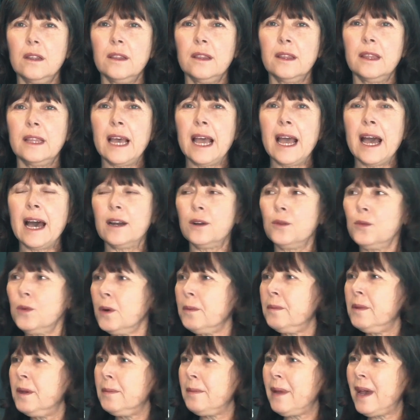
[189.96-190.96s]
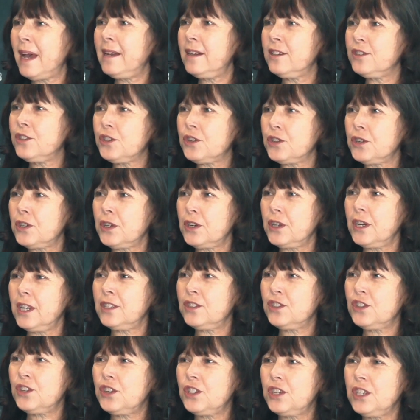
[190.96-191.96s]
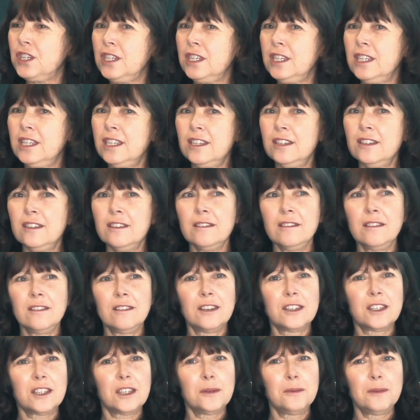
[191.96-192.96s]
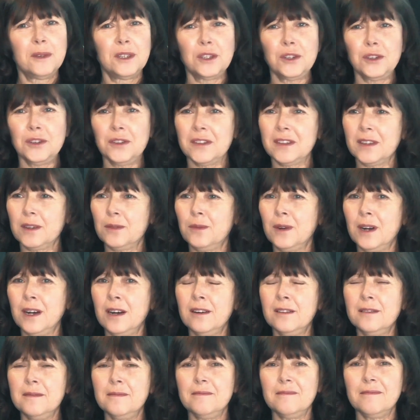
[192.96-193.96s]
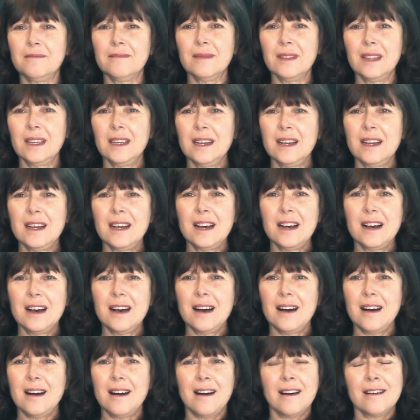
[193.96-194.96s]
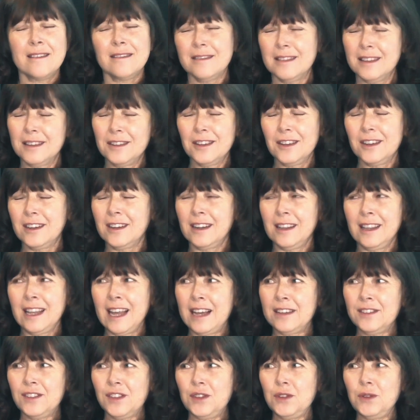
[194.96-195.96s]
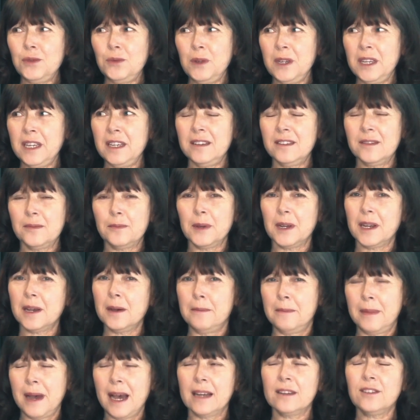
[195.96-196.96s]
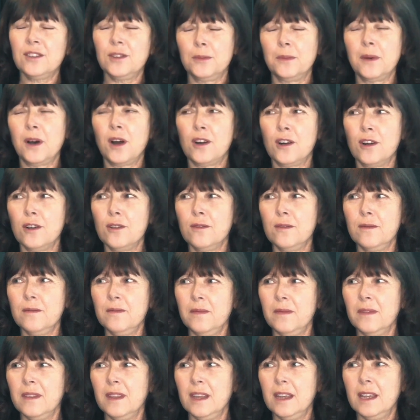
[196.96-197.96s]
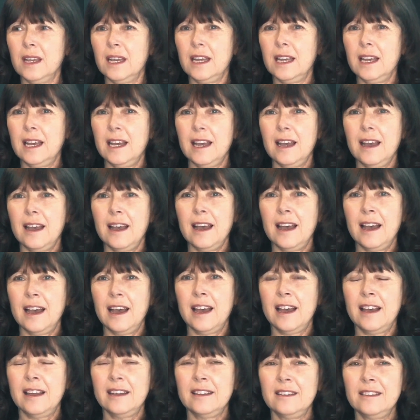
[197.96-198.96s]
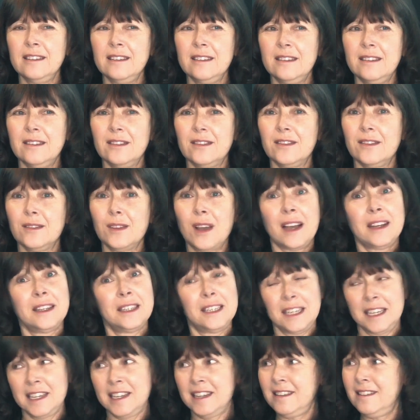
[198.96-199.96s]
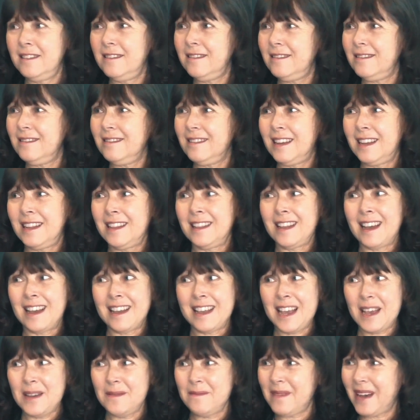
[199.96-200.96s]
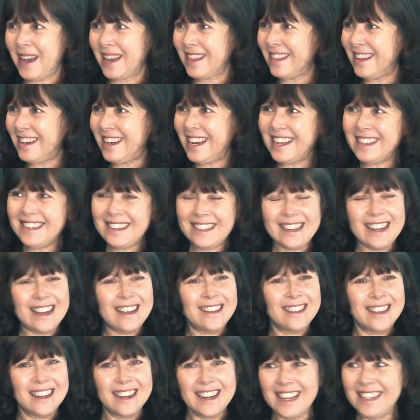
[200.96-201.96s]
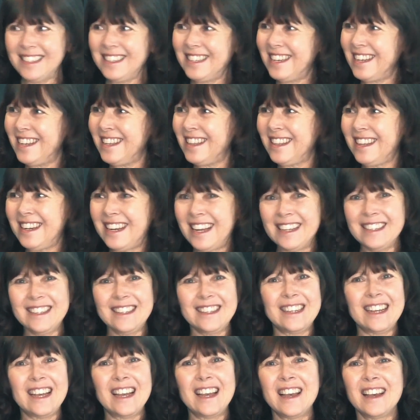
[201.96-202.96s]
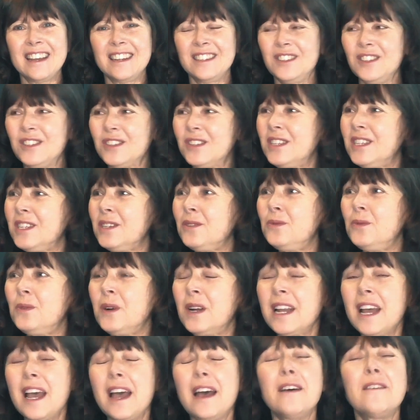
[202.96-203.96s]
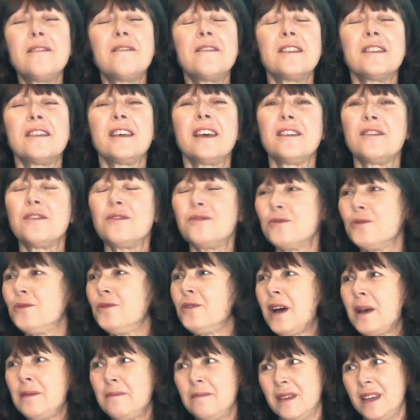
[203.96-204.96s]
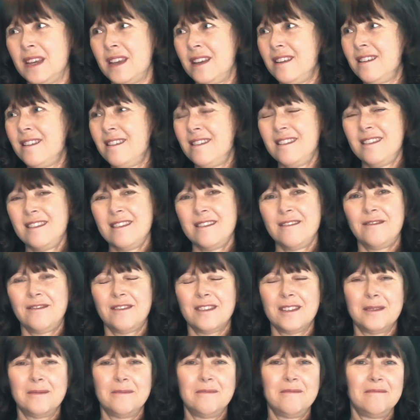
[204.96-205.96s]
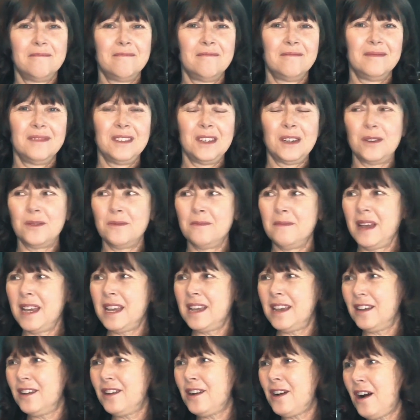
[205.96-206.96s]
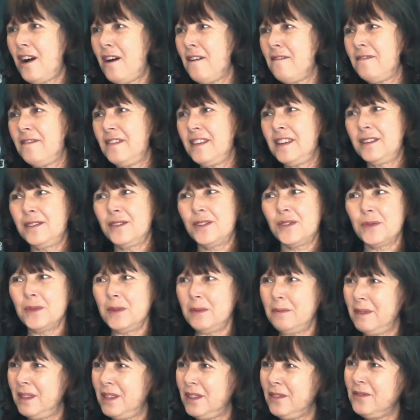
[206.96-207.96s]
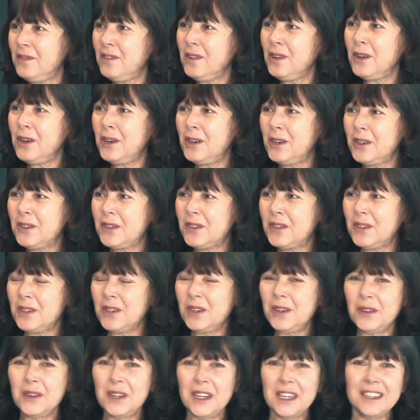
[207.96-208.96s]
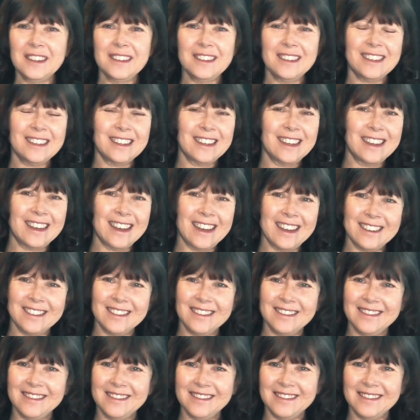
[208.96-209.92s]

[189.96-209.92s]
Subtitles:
they had a woman manager, and she looked at me and she said, well, I don't think you're going to last 2 weeks, but come back tomorrow. And I did, and I came back the next day and the next day and the next day and just did whatever they threw at me, from making coffee to sweeping the floors to going to get